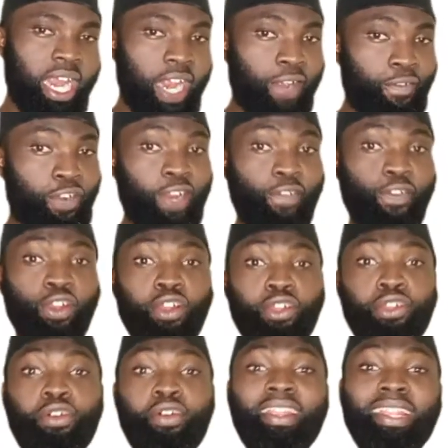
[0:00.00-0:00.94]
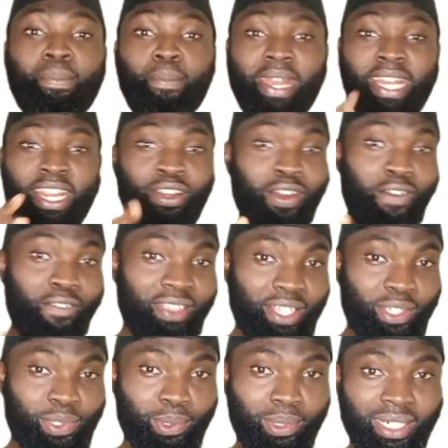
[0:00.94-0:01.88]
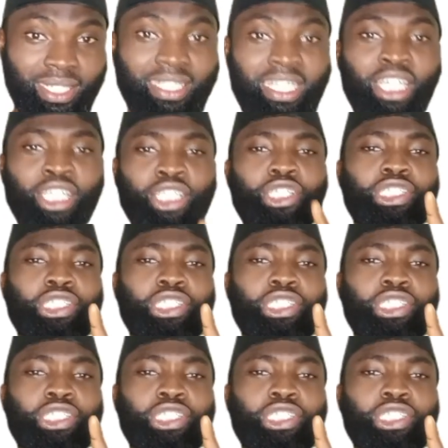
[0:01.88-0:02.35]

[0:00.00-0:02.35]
Even if you don't know the meaning of this word,